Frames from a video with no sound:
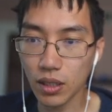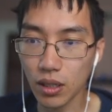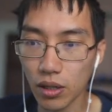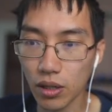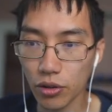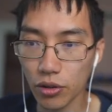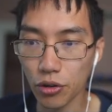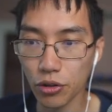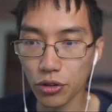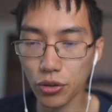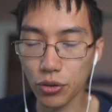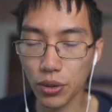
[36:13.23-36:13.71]

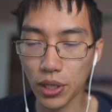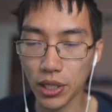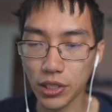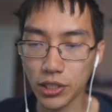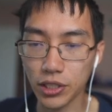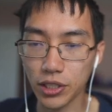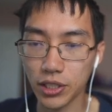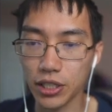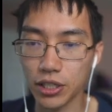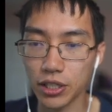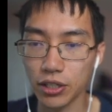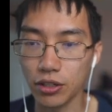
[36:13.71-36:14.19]
There's a
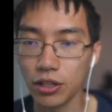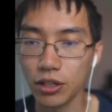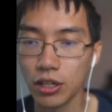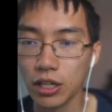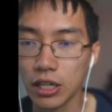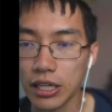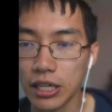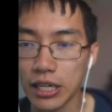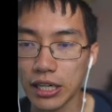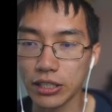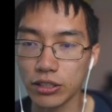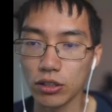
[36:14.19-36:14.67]
question here.
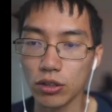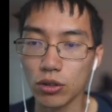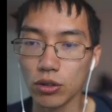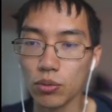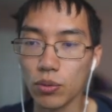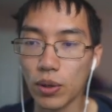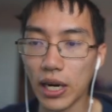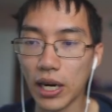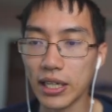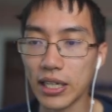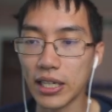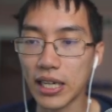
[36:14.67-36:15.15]
Is there a
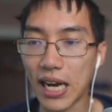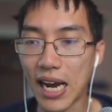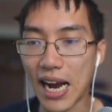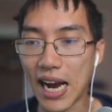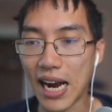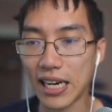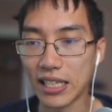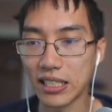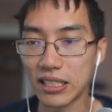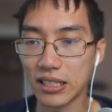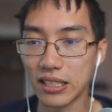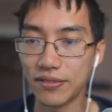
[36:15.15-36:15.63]
way to
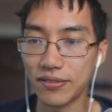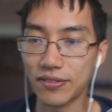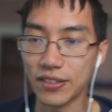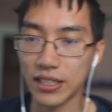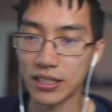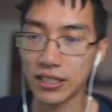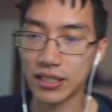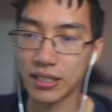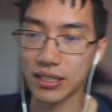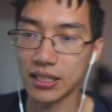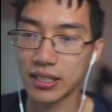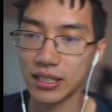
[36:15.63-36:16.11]
actually
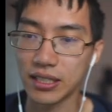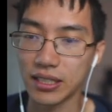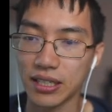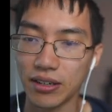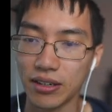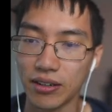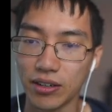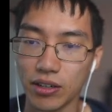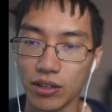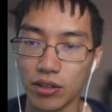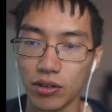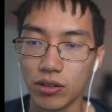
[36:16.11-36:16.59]
fix this
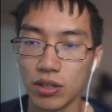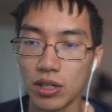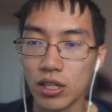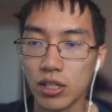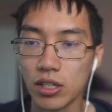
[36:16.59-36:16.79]
scenario?